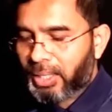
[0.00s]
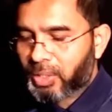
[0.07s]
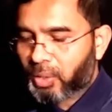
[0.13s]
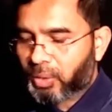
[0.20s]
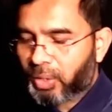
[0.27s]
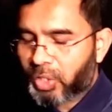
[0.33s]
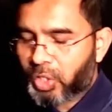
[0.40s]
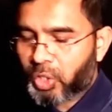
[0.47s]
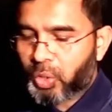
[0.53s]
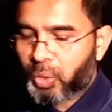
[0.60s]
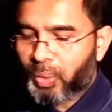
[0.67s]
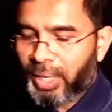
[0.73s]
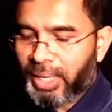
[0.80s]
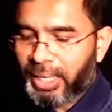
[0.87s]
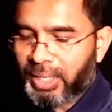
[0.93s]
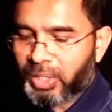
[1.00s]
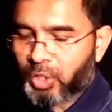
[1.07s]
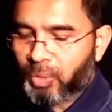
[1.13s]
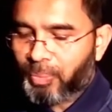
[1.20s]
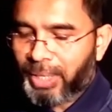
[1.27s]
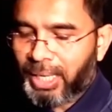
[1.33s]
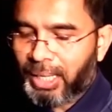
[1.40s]
So those two areas
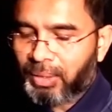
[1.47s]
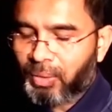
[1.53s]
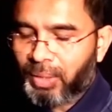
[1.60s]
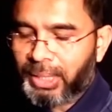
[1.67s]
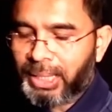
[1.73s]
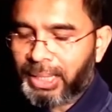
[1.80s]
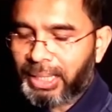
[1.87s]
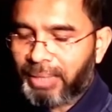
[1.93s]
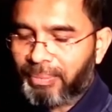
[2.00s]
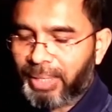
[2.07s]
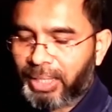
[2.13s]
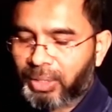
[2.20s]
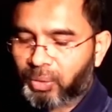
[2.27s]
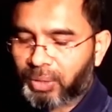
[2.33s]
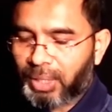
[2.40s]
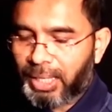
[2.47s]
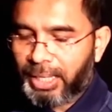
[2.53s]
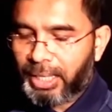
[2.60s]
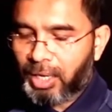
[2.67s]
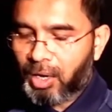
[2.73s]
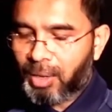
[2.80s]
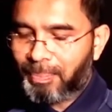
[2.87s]
should be calculated giving a total
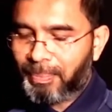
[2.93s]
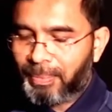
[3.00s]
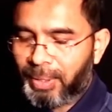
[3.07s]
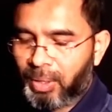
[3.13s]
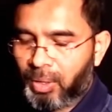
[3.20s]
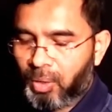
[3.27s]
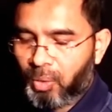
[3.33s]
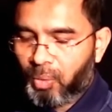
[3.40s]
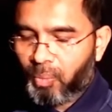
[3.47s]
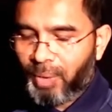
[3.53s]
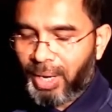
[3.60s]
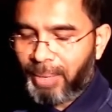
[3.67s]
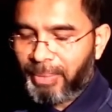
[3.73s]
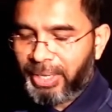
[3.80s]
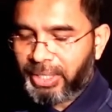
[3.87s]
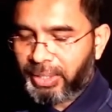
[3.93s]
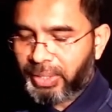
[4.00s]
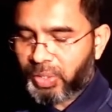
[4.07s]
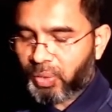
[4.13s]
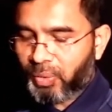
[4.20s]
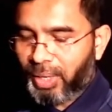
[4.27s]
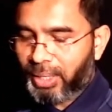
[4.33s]
area of 1 meter
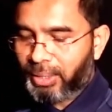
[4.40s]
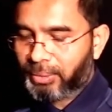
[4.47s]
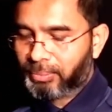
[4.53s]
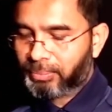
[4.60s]
square.